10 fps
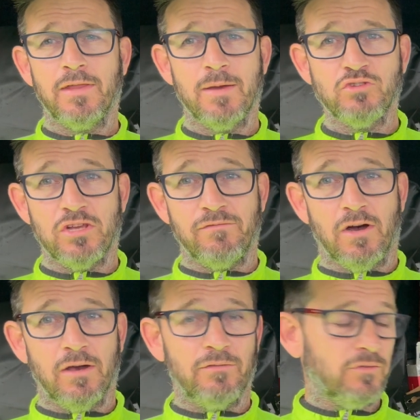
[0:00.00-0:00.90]
the
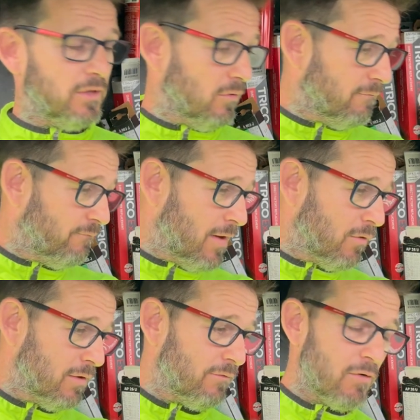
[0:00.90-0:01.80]
MG5s. They're a
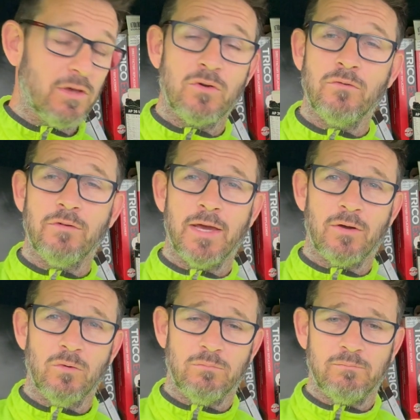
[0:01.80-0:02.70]
very, very good vehicle.